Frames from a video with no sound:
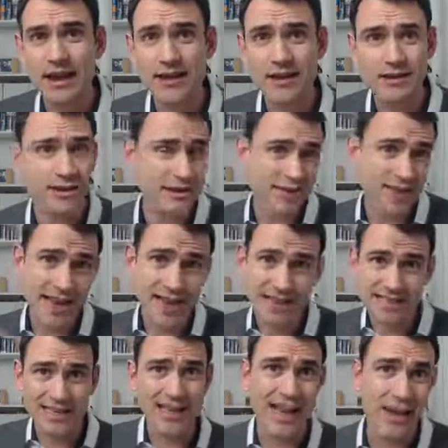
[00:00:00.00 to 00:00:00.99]
There's a
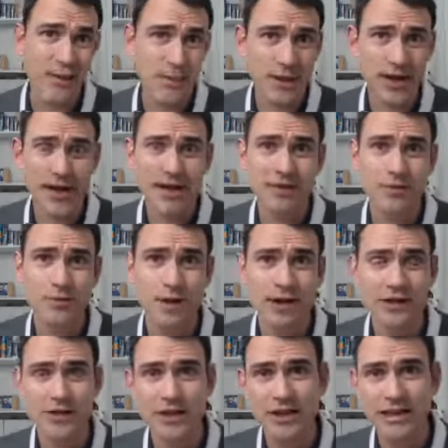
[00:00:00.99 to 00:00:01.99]
nice little API as
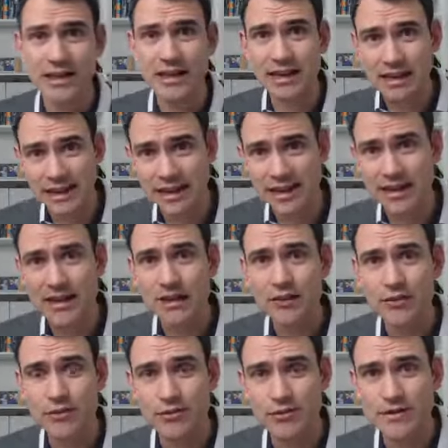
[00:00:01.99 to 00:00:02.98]
well, so you can link it
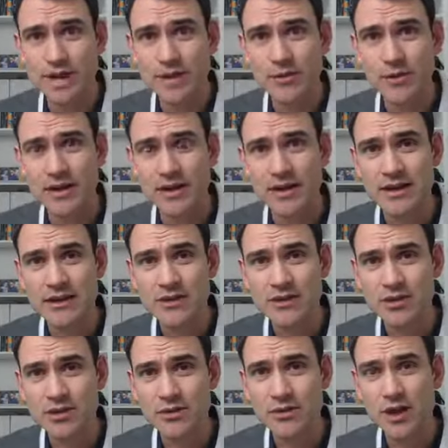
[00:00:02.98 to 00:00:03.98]
through Zapier
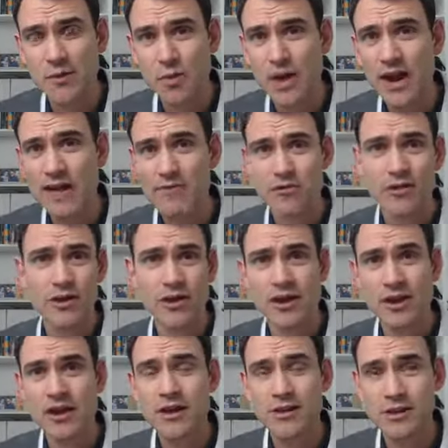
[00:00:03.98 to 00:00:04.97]
to whatever
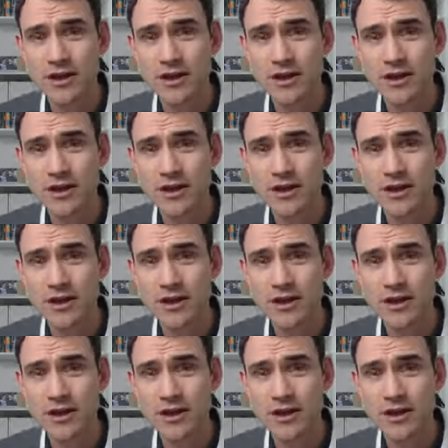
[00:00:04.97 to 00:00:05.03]
other